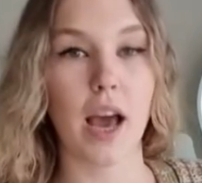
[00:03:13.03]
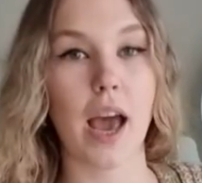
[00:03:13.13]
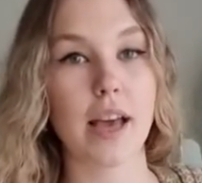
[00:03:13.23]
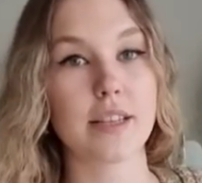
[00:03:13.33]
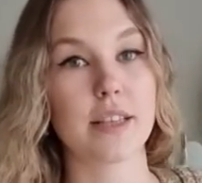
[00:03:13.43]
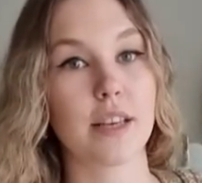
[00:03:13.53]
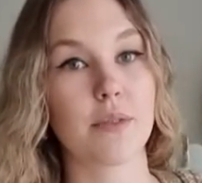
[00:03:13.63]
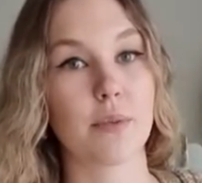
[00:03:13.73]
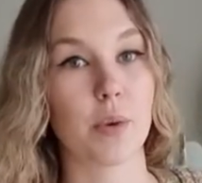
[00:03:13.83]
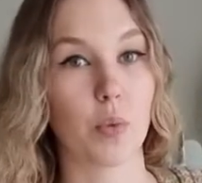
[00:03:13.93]
as
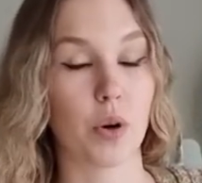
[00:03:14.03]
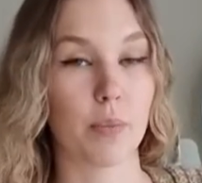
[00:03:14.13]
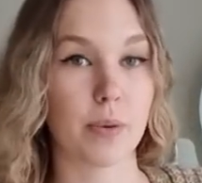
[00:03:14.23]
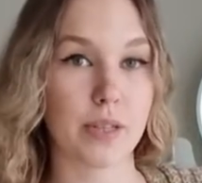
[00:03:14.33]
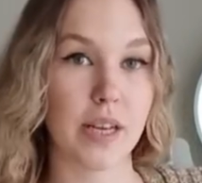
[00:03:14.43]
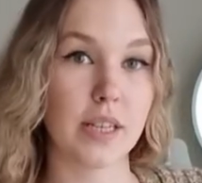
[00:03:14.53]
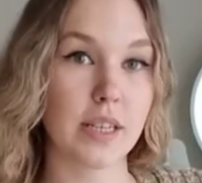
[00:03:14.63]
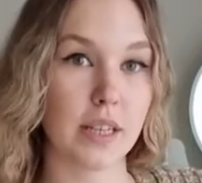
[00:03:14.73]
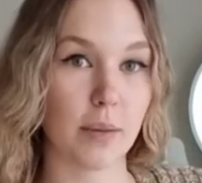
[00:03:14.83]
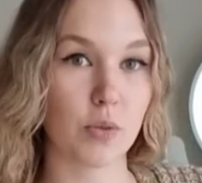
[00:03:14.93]
if we were
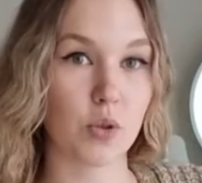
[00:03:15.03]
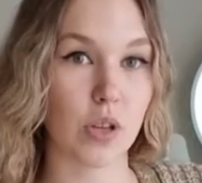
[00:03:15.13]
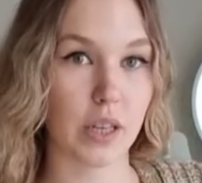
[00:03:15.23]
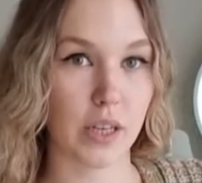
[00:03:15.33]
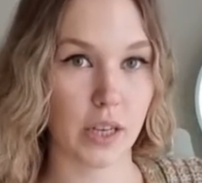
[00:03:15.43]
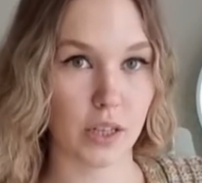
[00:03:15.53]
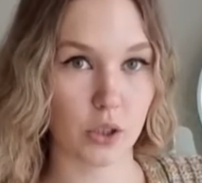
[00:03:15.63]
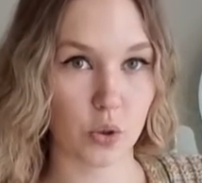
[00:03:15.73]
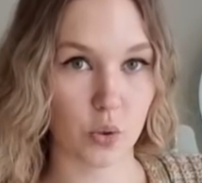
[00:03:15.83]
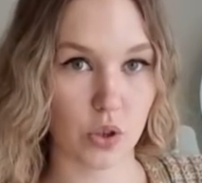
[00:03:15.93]
presenting them to the clinical
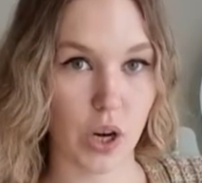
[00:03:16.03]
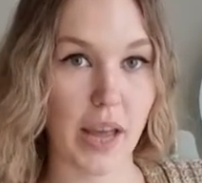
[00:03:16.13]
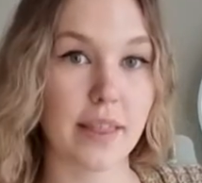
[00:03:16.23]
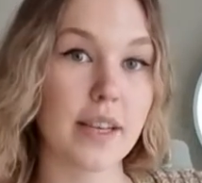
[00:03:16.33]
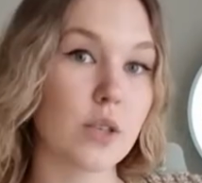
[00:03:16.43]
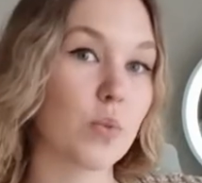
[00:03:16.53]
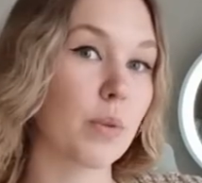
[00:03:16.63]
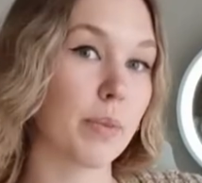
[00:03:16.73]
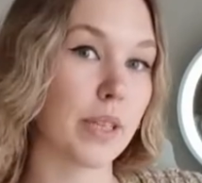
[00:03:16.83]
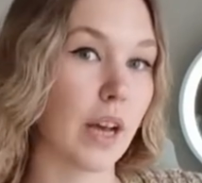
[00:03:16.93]
tutor. And this will
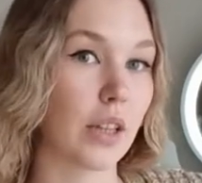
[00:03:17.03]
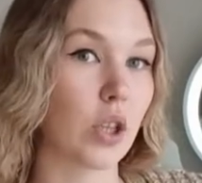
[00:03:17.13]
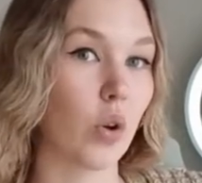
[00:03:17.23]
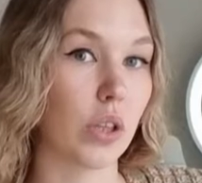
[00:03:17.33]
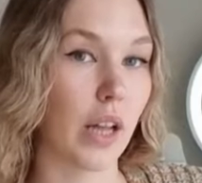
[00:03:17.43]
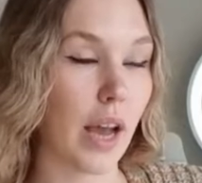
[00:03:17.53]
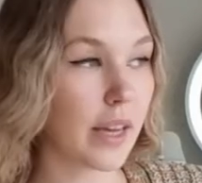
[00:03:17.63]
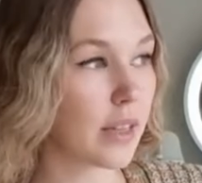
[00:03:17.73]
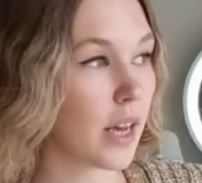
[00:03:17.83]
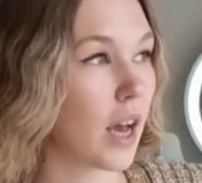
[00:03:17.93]
be done
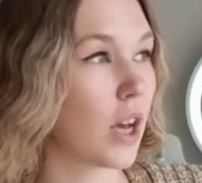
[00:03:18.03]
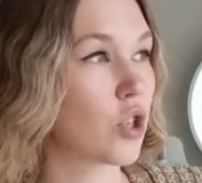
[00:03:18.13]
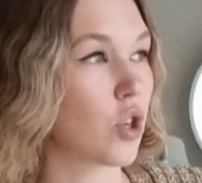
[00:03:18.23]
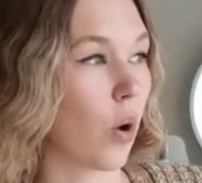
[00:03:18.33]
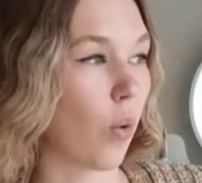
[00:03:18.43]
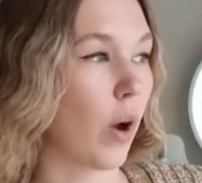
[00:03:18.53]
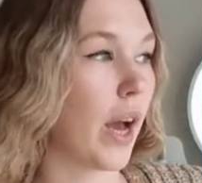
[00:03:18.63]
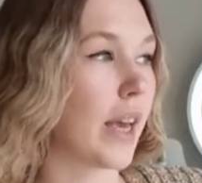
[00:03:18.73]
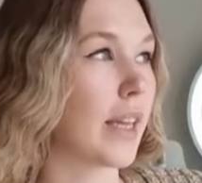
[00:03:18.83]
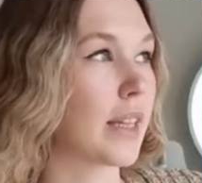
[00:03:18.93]
online, so
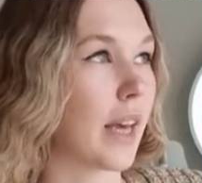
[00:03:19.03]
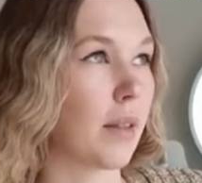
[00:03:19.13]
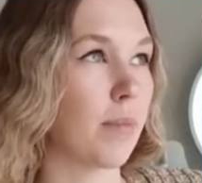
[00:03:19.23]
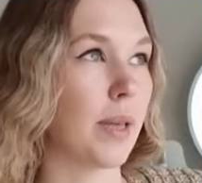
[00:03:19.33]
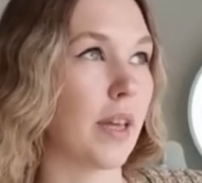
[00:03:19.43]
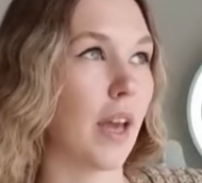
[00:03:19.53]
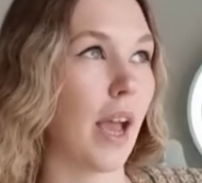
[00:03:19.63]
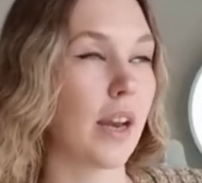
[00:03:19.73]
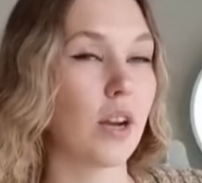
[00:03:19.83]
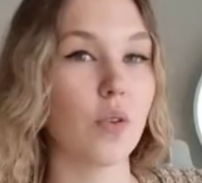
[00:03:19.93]
it can be
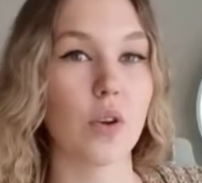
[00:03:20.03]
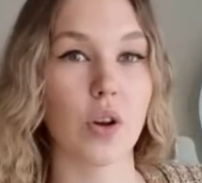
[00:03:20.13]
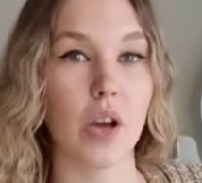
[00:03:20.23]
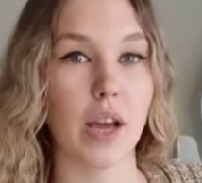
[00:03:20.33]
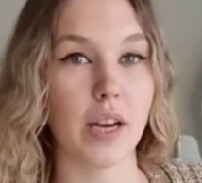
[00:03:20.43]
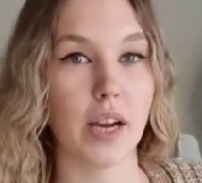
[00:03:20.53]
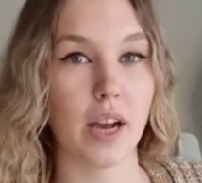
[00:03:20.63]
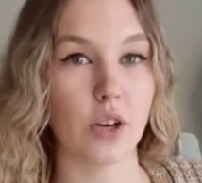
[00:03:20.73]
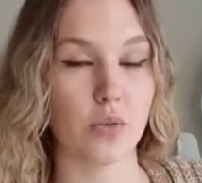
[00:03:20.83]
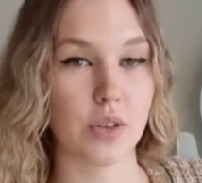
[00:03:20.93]
any
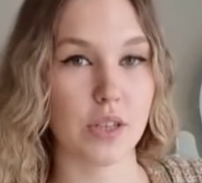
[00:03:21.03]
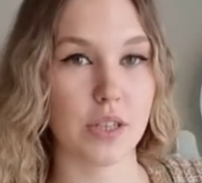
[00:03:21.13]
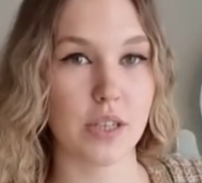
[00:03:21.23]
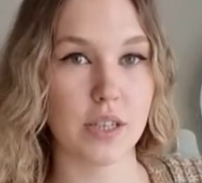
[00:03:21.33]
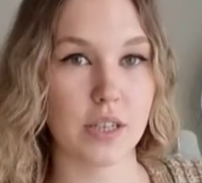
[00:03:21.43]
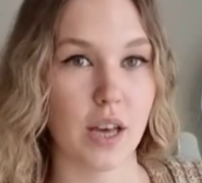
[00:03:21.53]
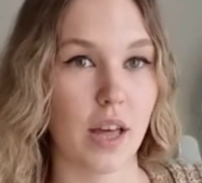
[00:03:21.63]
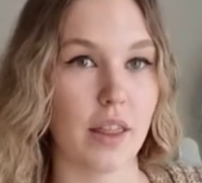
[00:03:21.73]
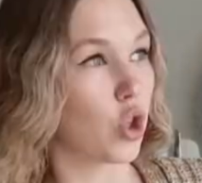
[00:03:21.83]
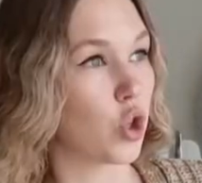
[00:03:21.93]
kind of disease
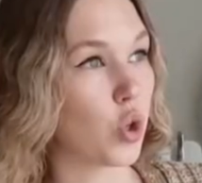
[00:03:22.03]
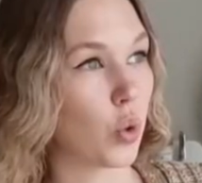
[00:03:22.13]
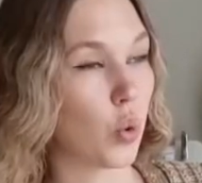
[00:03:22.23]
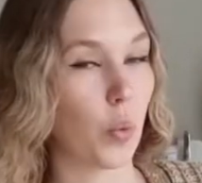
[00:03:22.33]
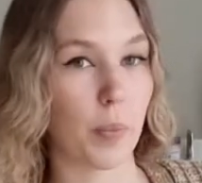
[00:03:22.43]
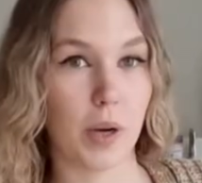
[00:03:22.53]
to